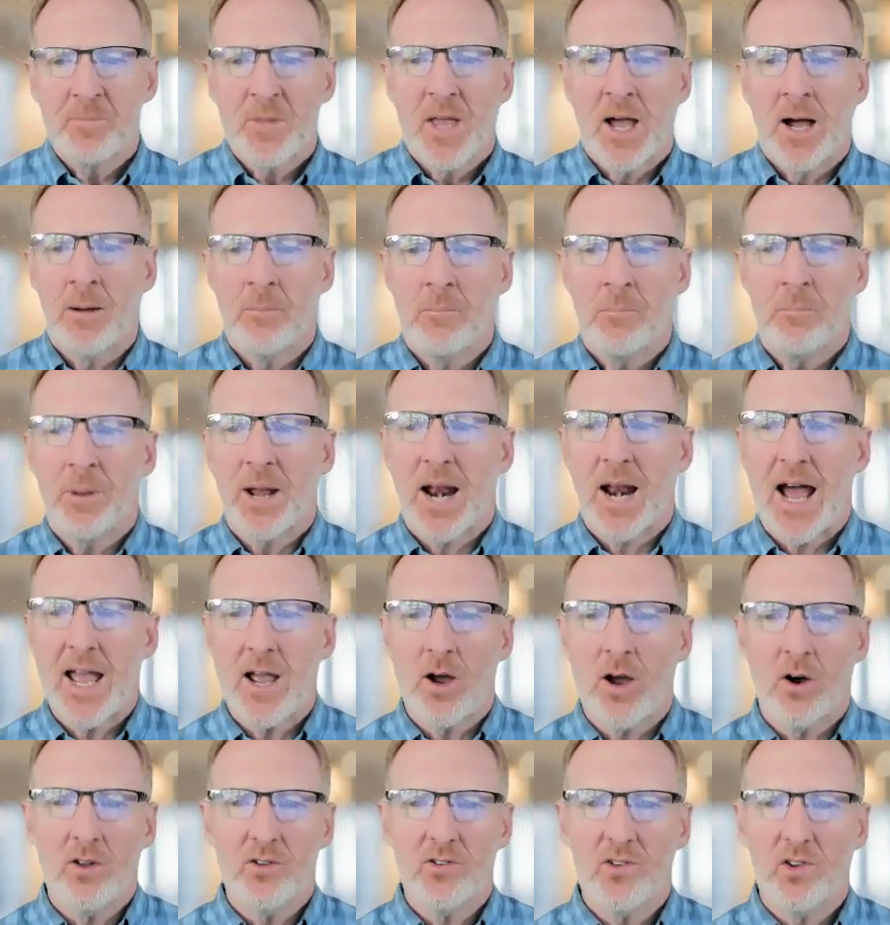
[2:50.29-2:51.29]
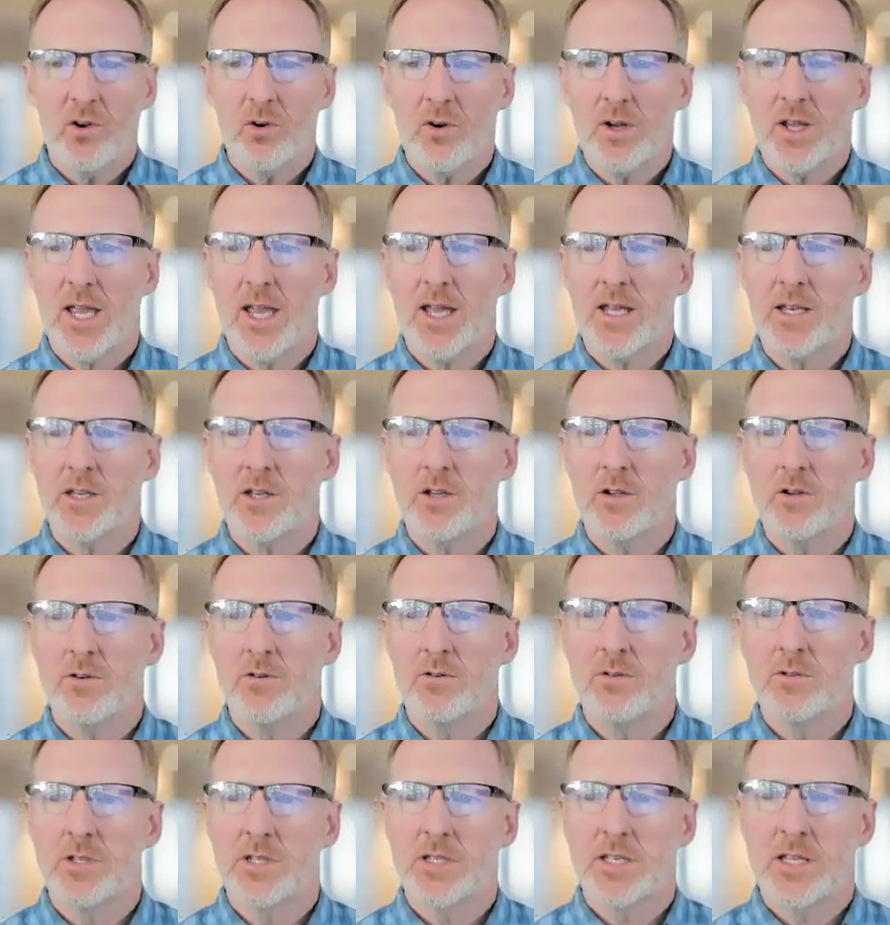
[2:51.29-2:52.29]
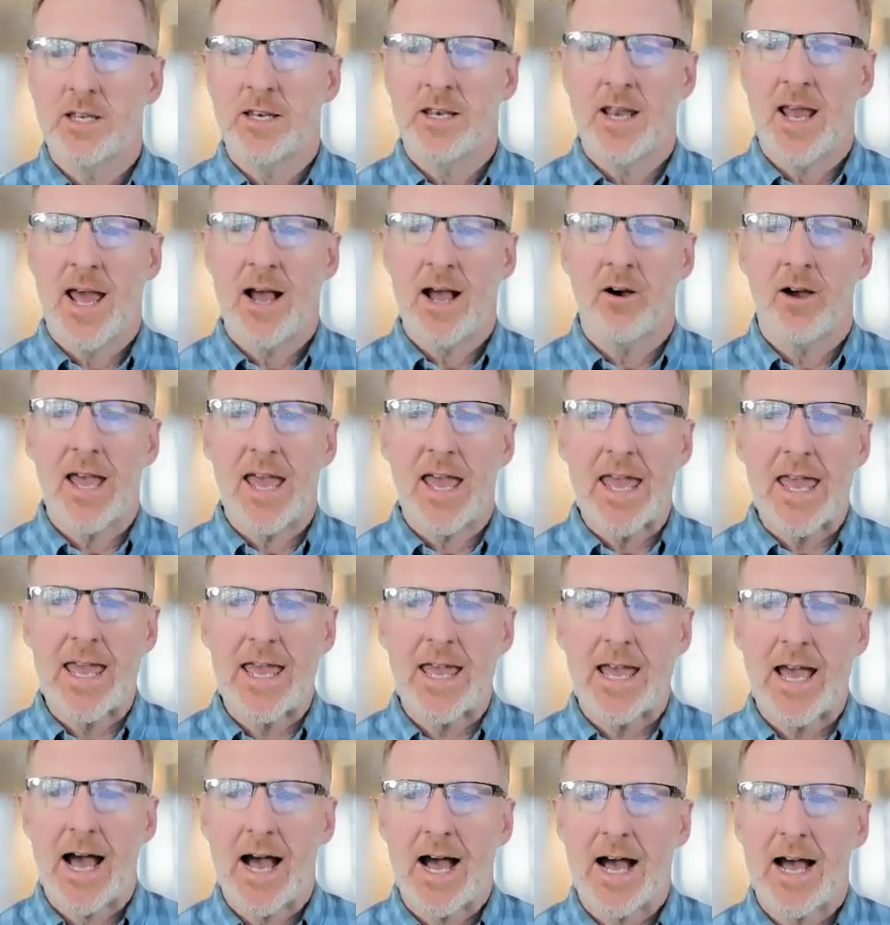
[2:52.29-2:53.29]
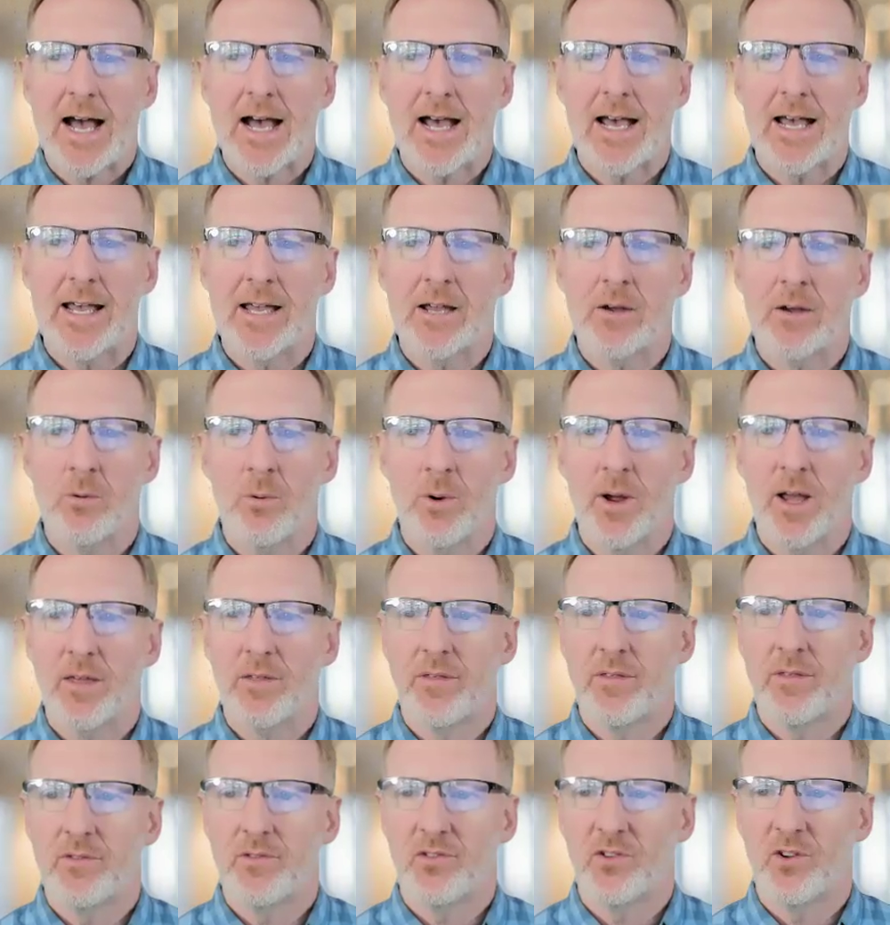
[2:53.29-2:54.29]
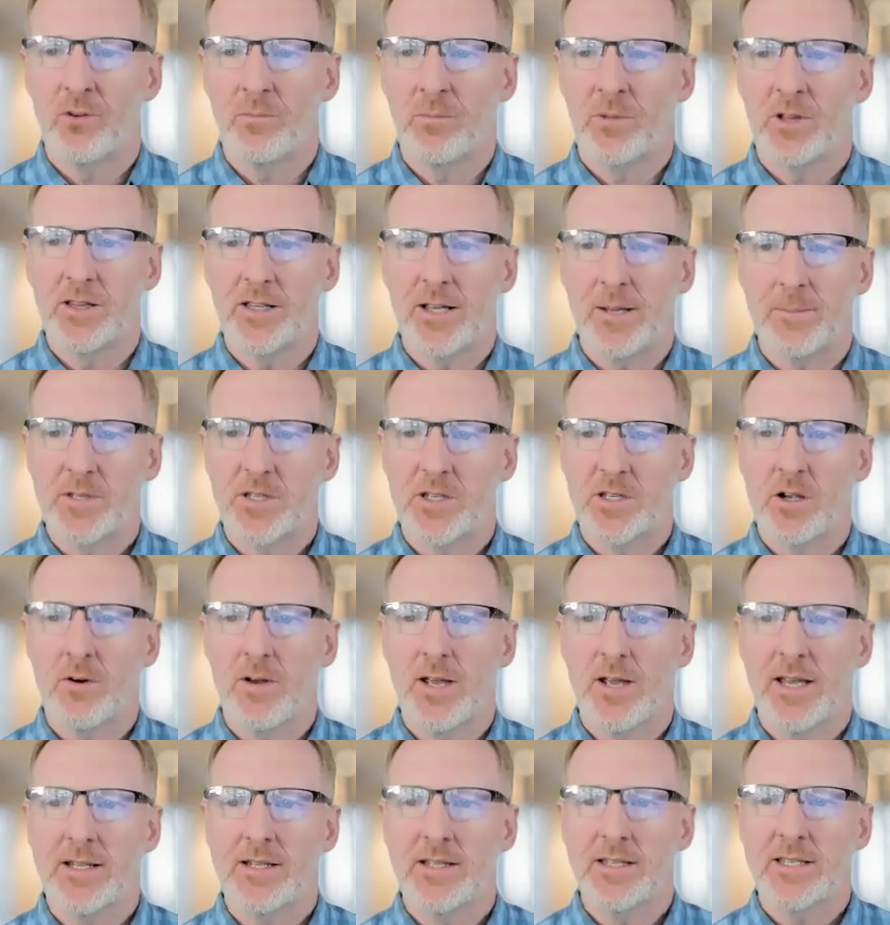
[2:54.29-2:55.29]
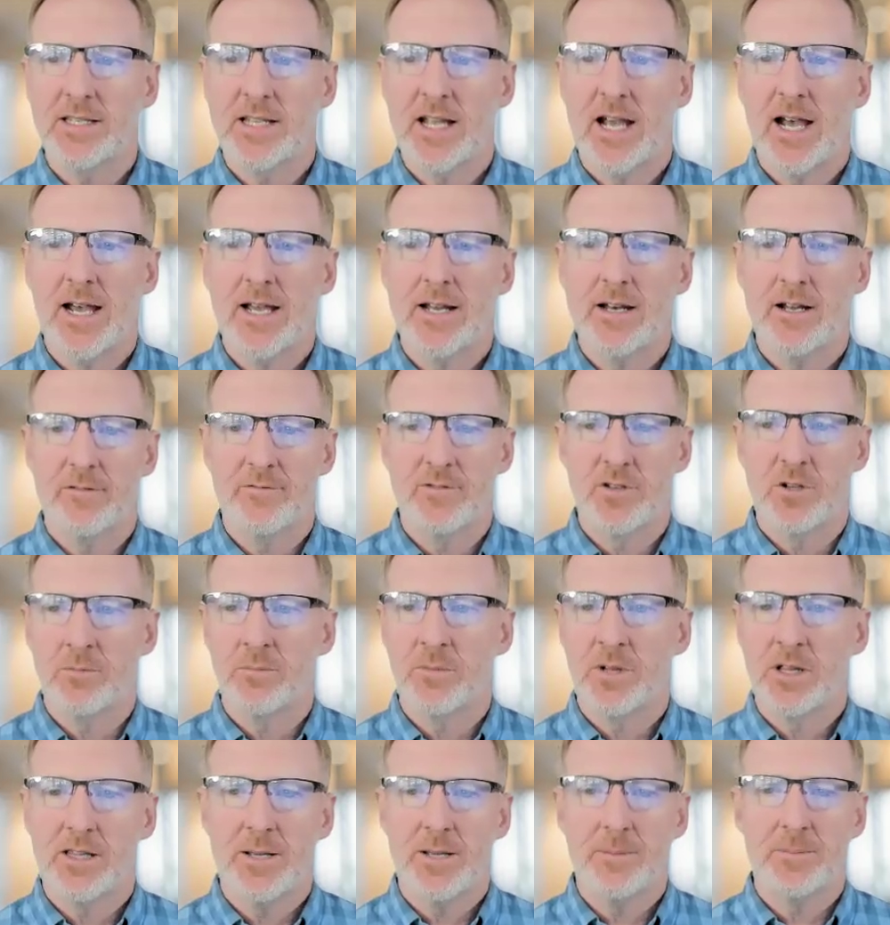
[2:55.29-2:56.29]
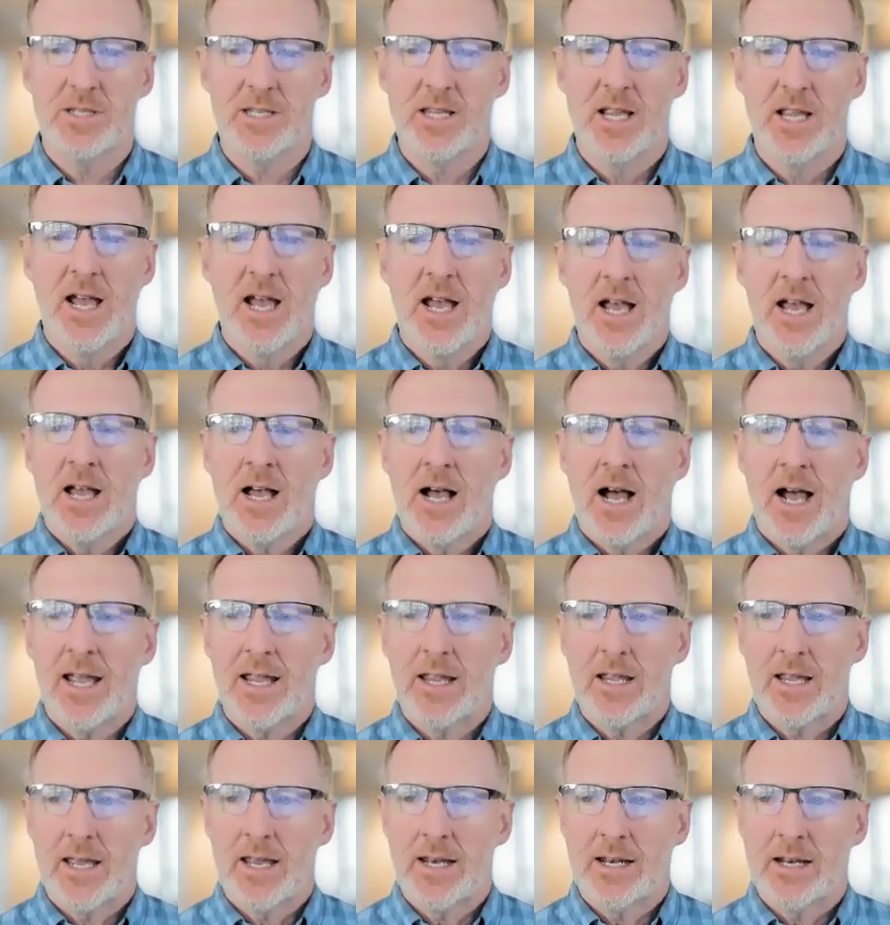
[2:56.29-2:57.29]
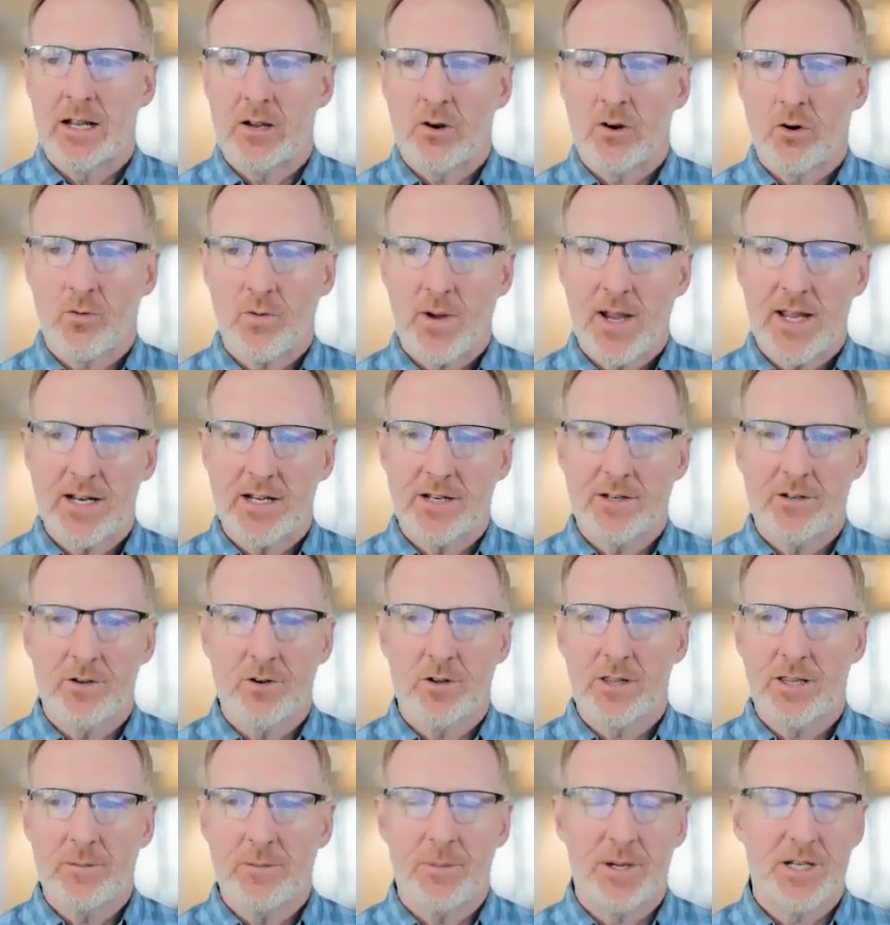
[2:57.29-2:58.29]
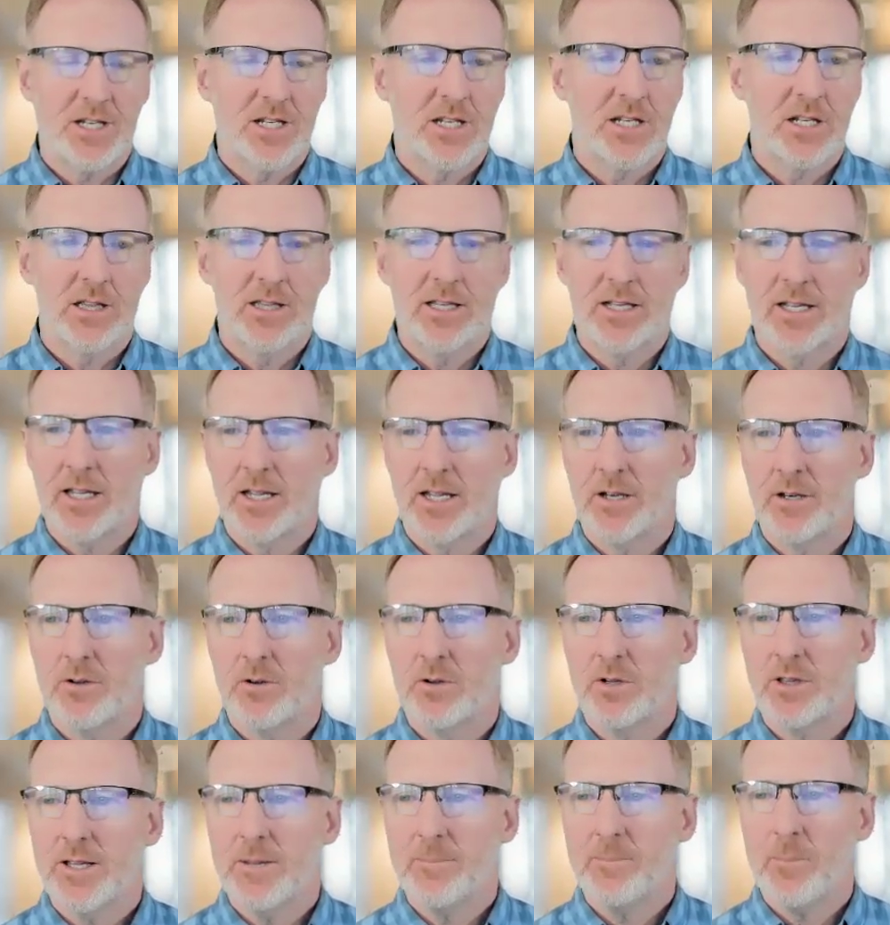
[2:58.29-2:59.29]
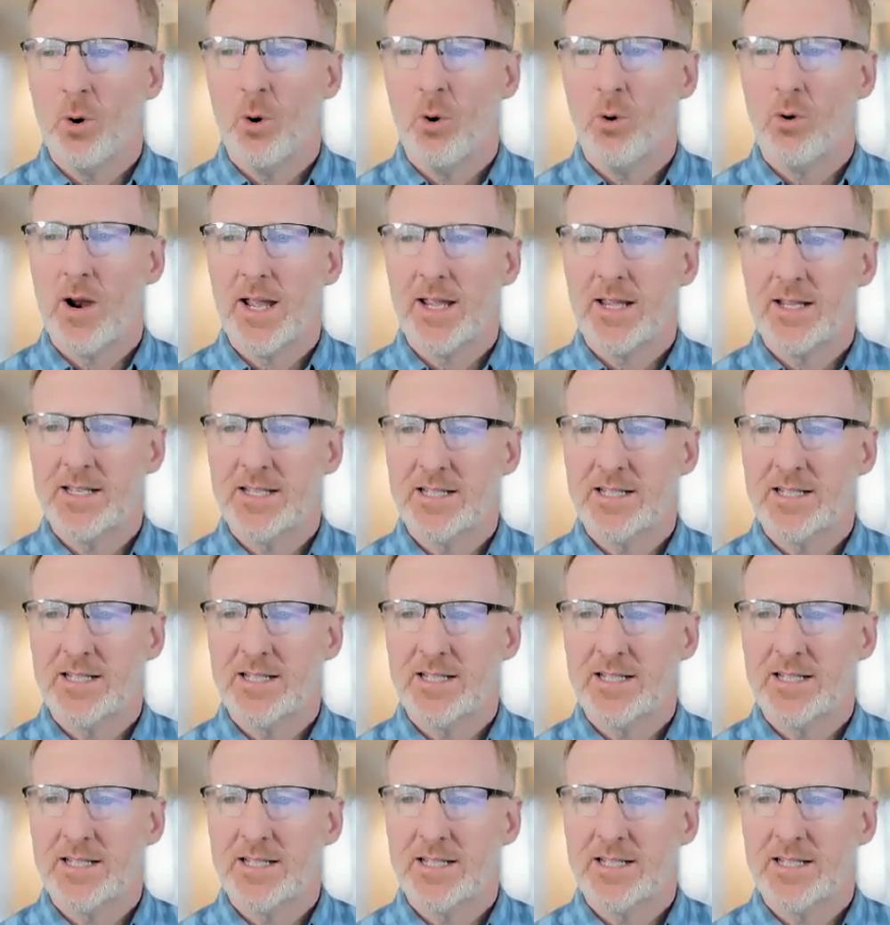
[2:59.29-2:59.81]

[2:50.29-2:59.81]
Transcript: But I also can use now AI with Zoom Clips. So inside of Zoom Clips, I can create a new clip by just clicking new clip, or I can